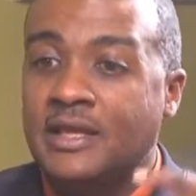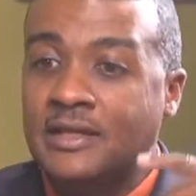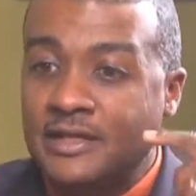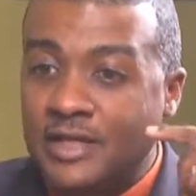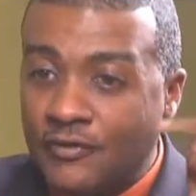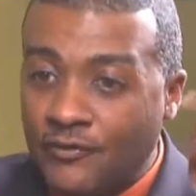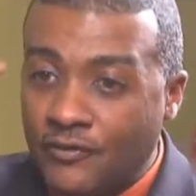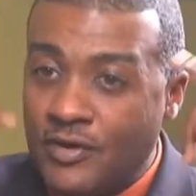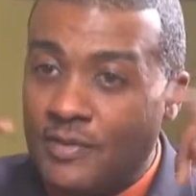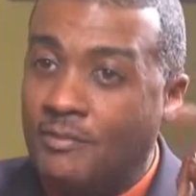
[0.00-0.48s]

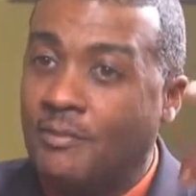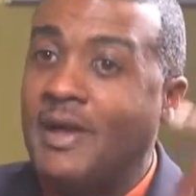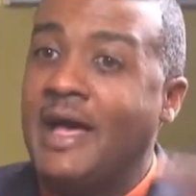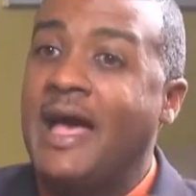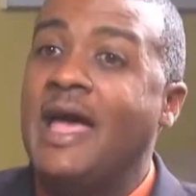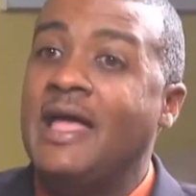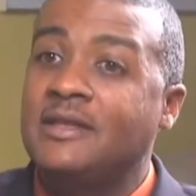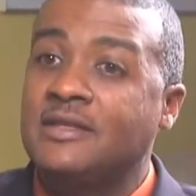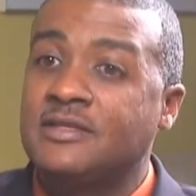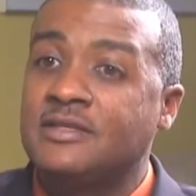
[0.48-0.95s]
different
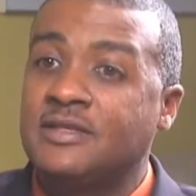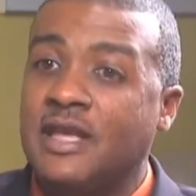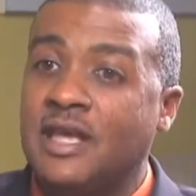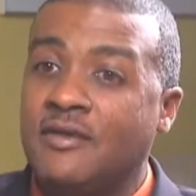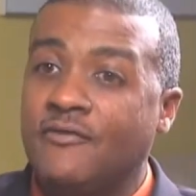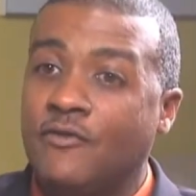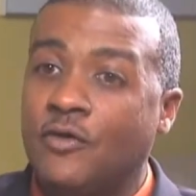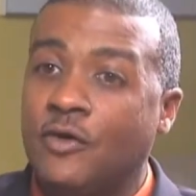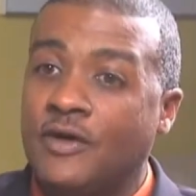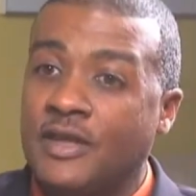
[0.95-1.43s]

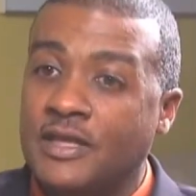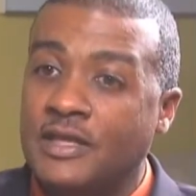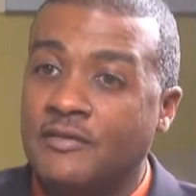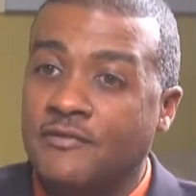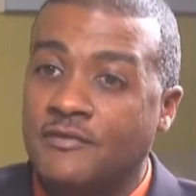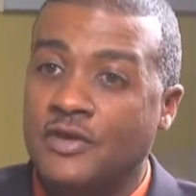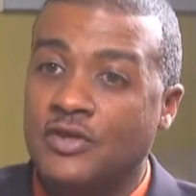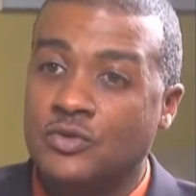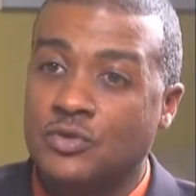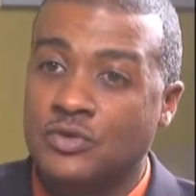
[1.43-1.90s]
mindset for
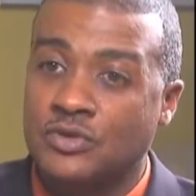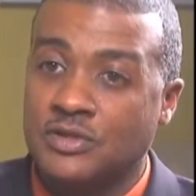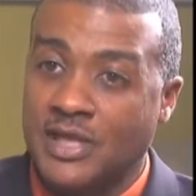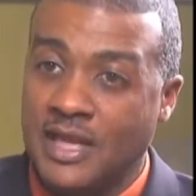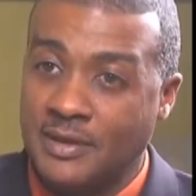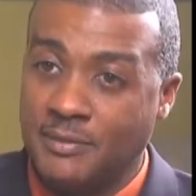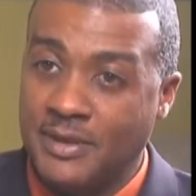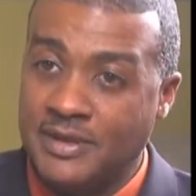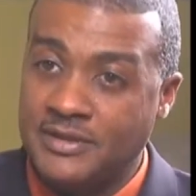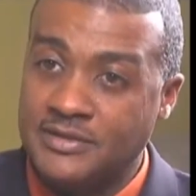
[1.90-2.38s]
individuals
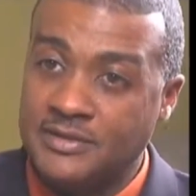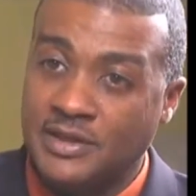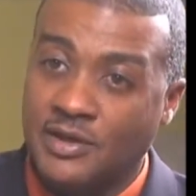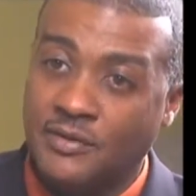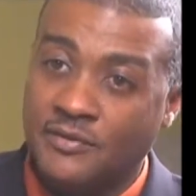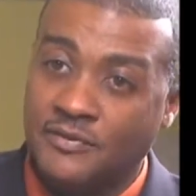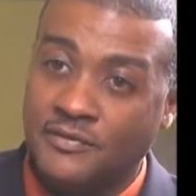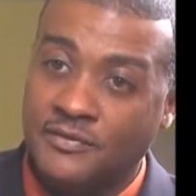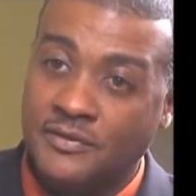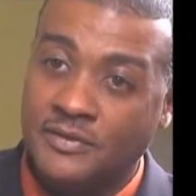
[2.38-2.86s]
like
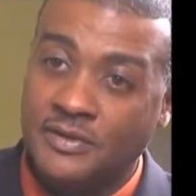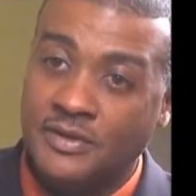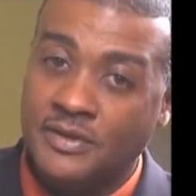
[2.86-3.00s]
myself,